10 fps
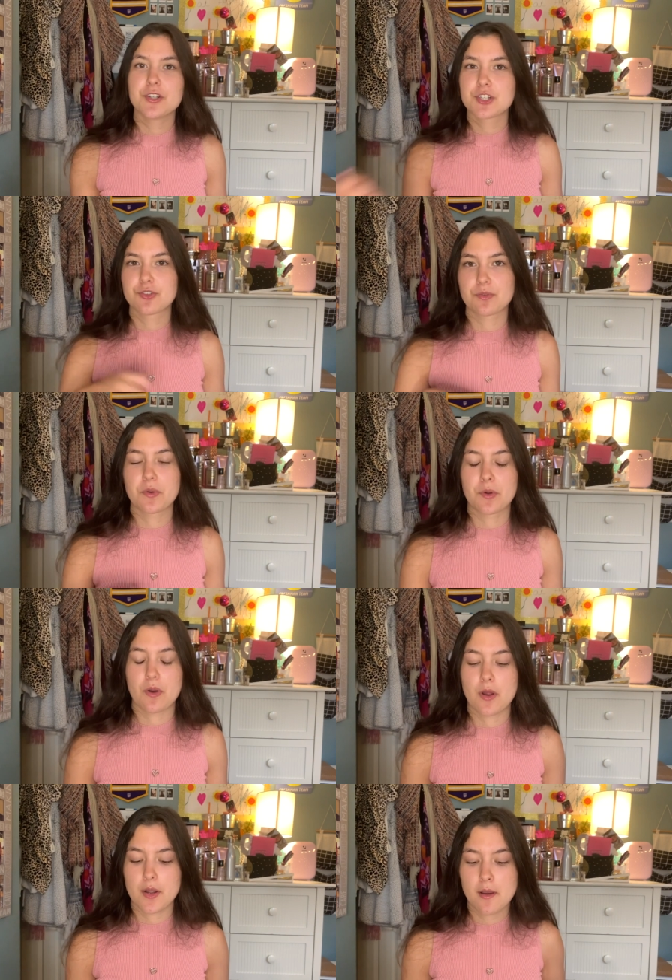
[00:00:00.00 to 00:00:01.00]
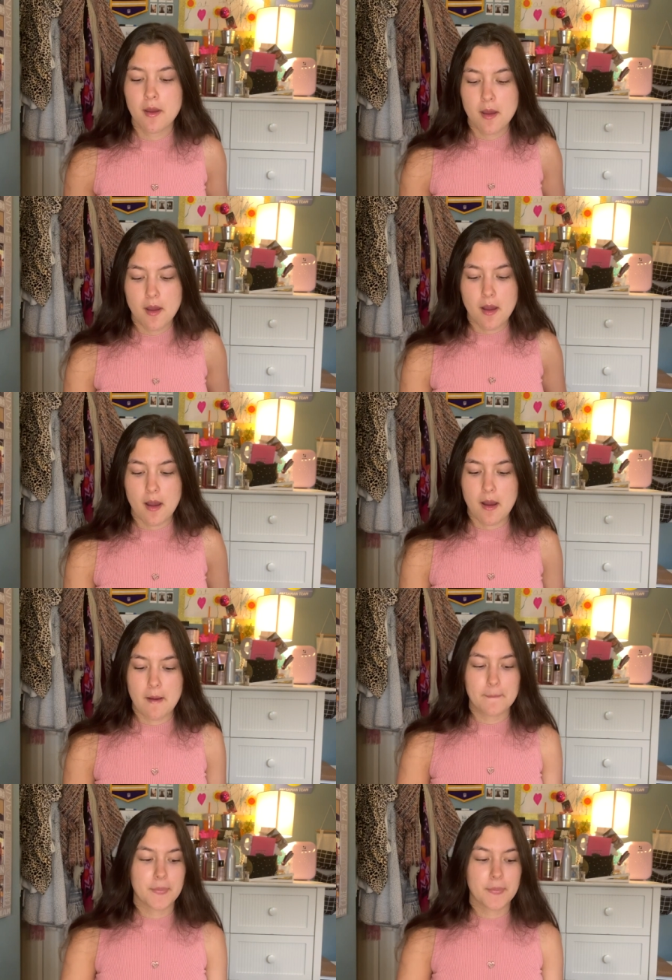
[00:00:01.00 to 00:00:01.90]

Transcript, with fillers: you just throw it on um,